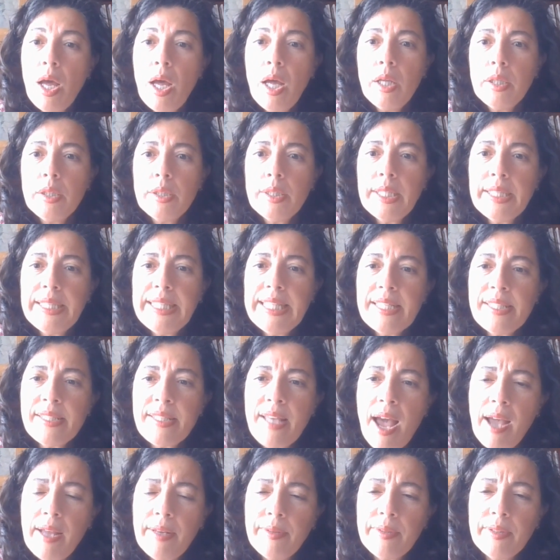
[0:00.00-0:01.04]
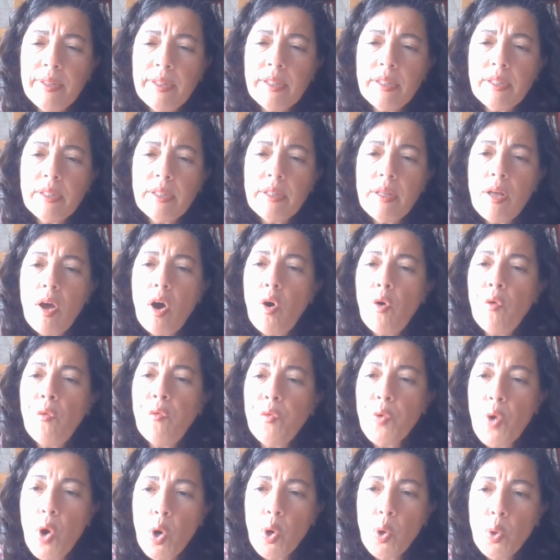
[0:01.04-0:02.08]
the design of
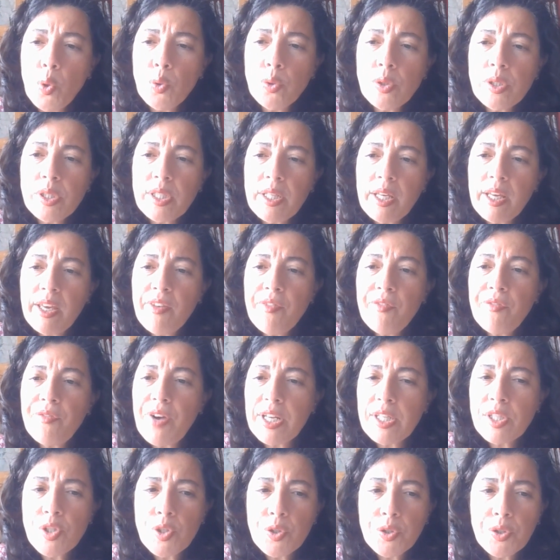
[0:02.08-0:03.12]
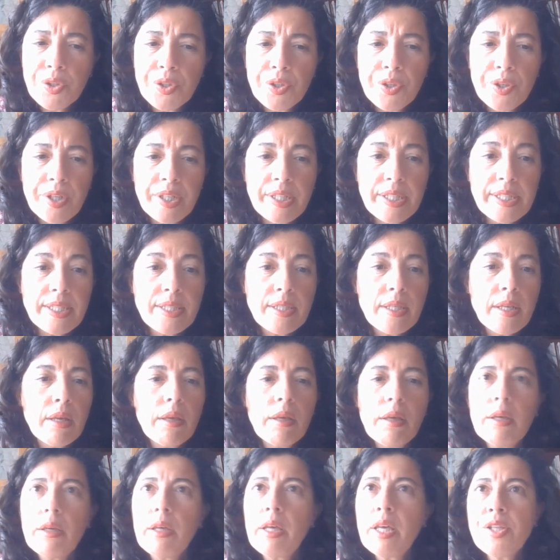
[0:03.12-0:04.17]
roads, infrastructures,
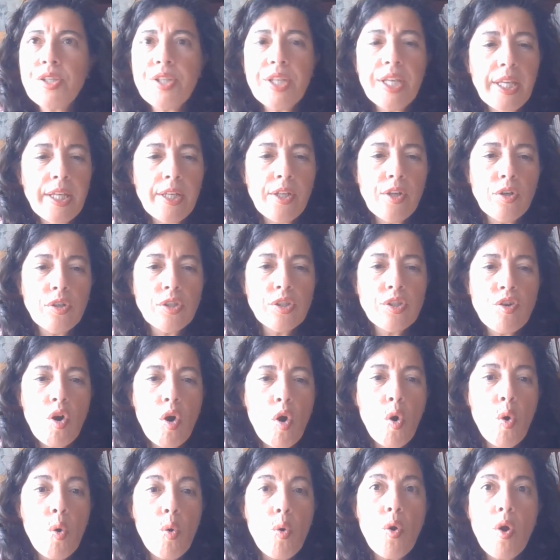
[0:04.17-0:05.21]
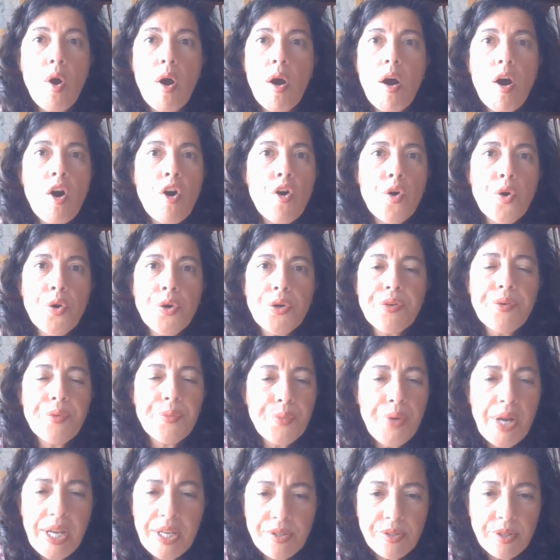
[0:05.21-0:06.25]
casinos, or horse
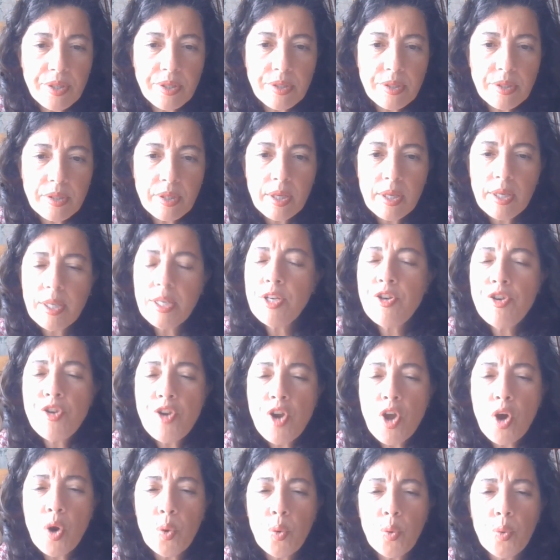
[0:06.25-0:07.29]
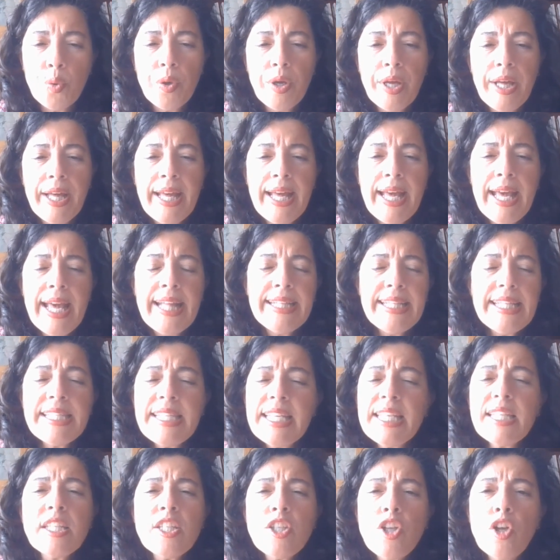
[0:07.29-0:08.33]
races. No, this
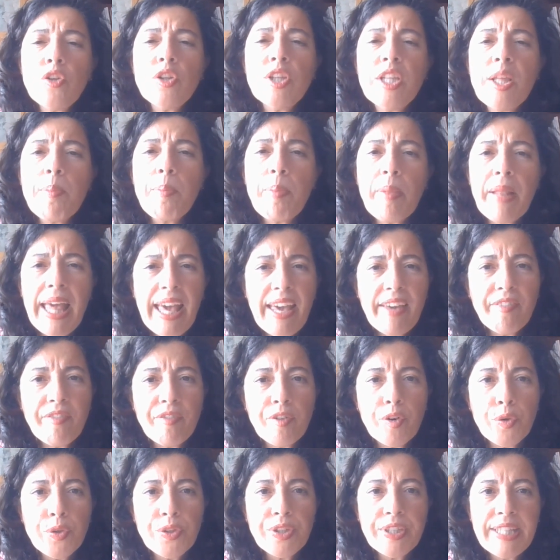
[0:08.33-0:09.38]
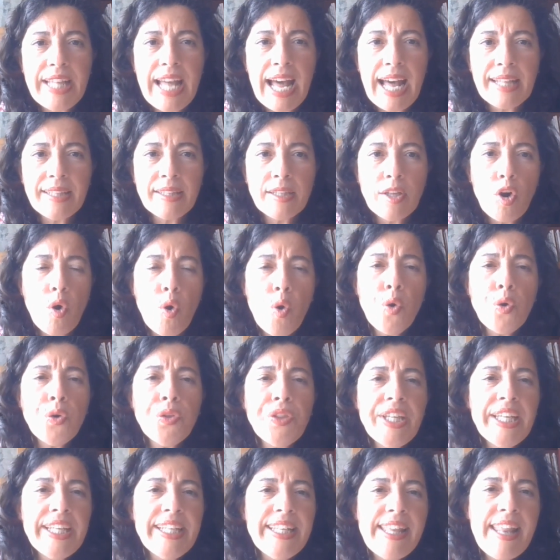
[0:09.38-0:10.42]
is not the place for that
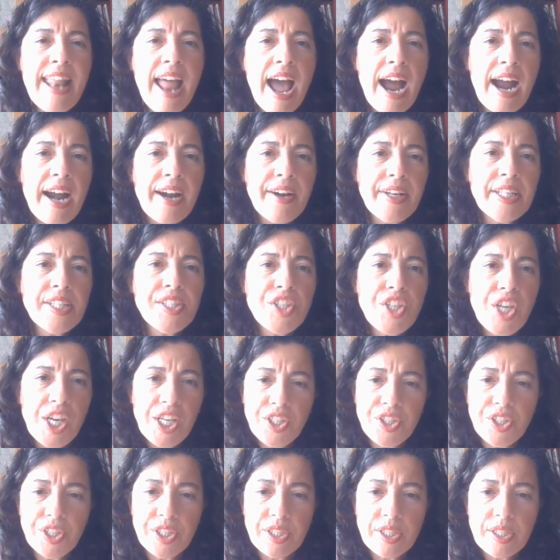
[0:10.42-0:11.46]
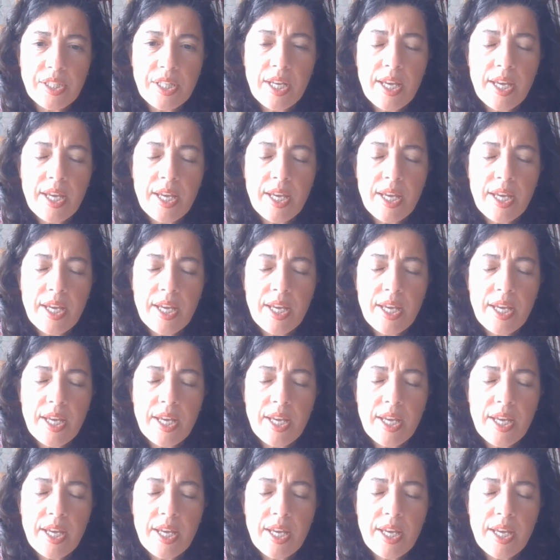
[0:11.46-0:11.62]
ordinary changes